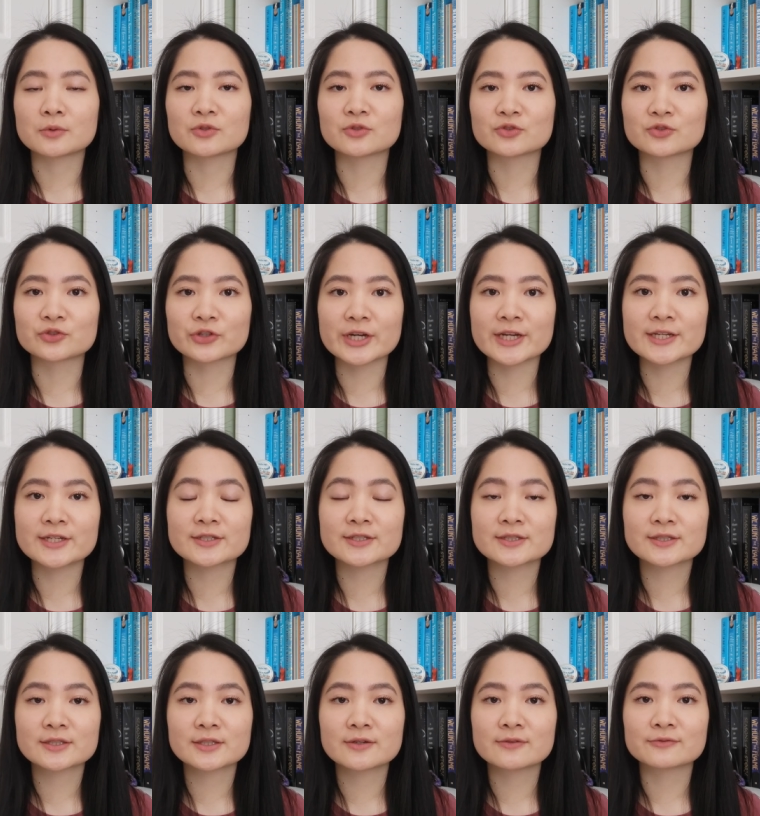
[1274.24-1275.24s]
great
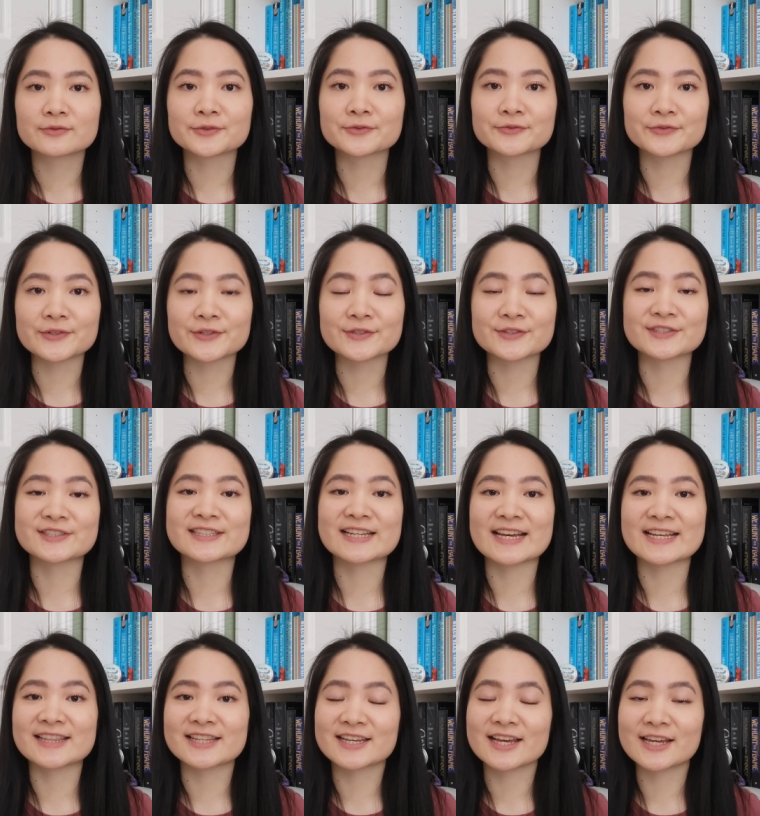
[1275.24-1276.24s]
reveals
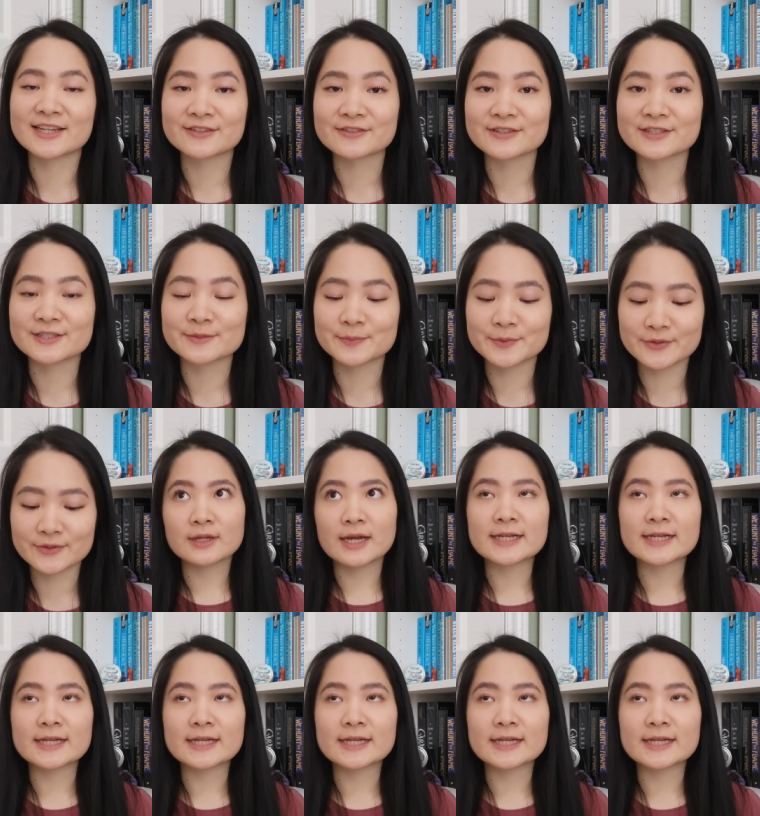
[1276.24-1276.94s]
at the end of this book.